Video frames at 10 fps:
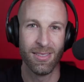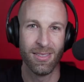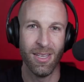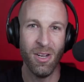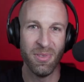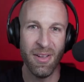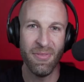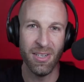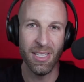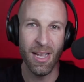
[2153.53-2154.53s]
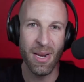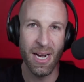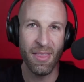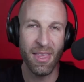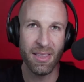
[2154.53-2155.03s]
Oh, definitely. I mean,
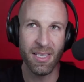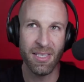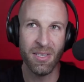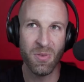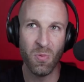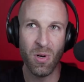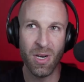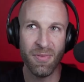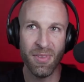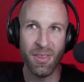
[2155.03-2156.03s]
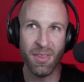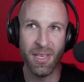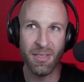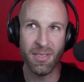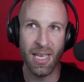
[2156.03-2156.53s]
I think this is one of the
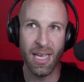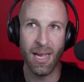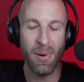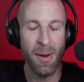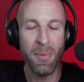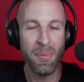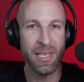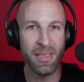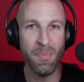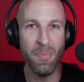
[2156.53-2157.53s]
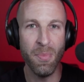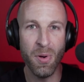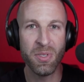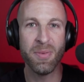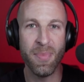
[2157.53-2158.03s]
things that I probably get the
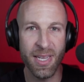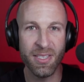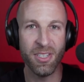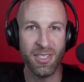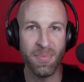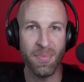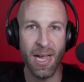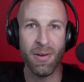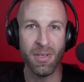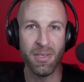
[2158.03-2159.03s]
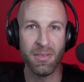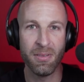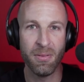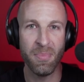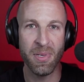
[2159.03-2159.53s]
most messages about,
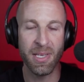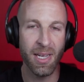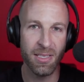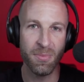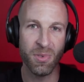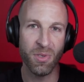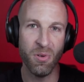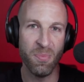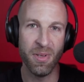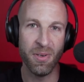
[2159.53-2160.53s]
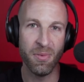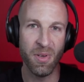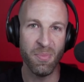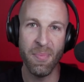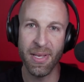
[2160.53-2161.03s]
is because I'm so open
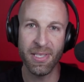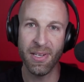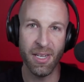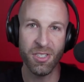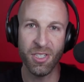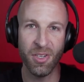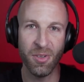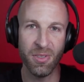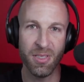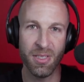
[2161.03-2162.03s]
with my mental health struggles.